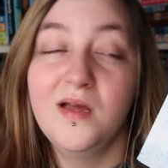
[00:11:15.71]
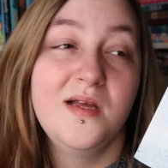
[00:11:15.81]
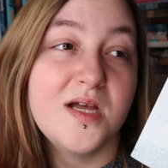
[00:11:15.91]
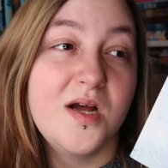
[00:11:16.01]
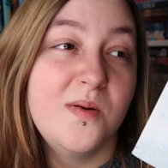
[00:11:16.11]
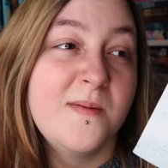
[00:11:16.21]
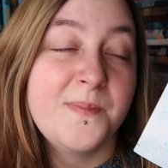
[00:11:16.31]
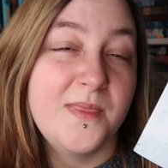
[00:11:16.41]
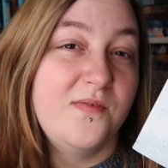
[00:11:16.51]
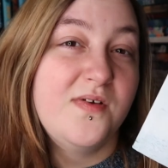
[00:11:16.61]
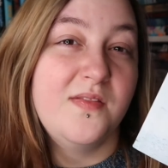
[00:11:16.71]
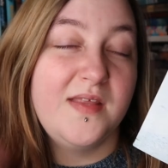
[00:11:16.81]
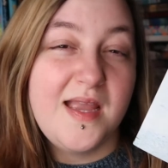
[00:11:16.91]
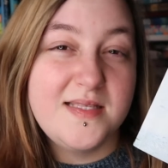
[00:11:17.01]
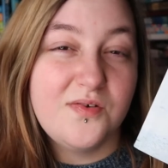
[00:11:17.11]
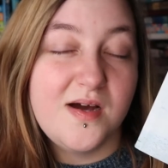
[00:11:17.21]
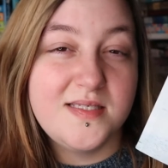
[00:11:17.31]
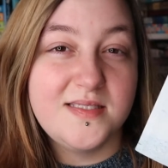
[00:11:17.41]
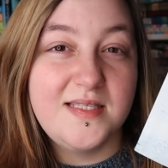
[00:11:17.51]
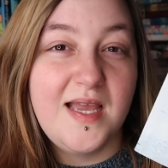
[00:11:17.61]
So we've got the AIDS
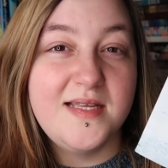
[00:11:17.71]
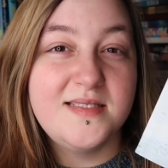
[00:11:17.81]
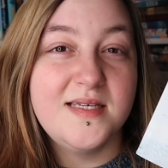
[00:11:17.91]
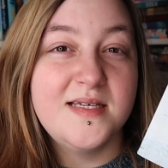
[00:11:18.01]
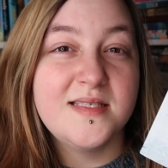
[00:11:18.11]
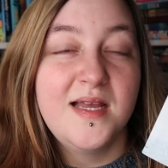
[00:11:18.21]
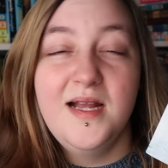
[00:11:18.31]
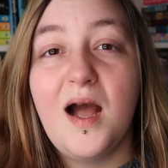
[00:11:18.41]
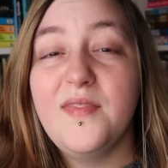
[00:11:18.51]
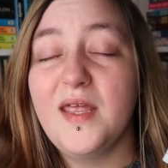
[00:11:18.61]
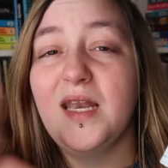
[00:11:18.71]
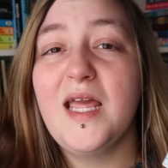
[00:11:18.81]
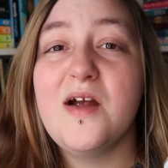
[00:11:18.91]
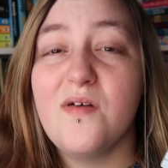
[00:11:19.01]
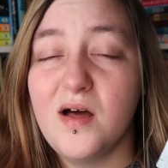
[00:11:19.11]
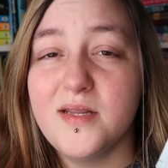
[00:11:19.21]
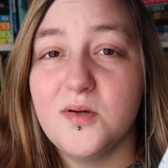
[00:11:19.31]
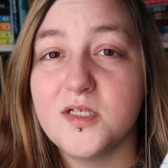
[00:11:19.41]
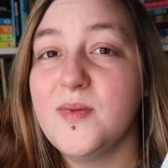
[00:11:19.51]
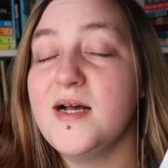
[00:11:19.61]
crisis in the 80s and then later on it
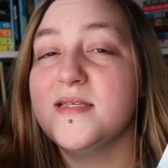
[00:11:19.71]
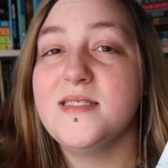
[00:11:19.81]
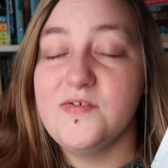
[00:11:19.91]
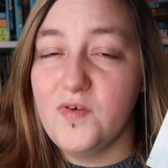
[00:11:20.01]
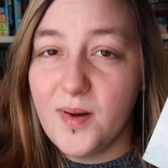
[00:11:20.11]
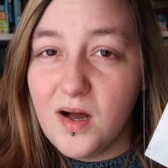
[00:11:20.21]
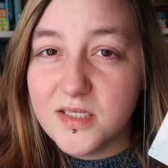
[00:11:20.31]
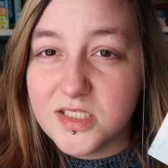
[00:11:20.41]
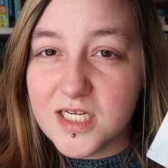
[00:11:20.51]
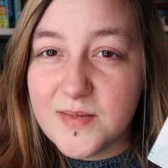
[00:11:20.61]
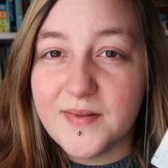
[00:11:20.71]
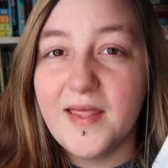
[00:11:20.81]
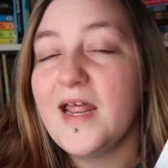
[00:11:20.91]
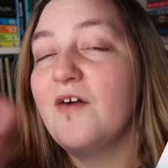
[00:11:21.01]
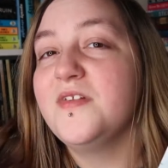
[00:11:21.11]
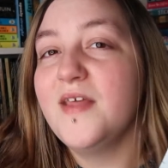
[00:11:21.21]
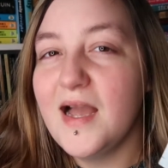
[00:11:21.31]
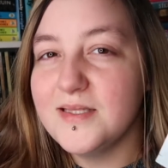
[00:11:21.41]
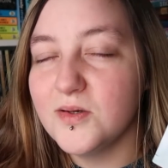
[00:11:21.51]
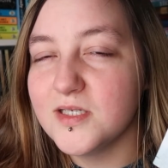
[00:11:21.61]
talks about civil partnership and then after
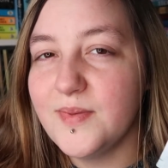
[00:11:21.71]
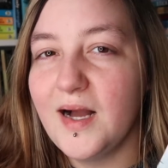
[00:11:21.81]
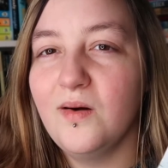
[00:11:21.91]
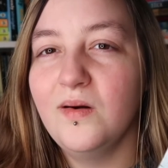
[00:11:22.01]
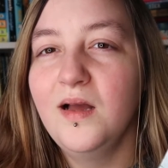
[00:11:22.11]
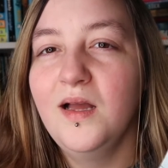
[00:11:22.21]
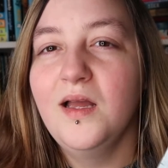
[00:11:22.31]
that it talks about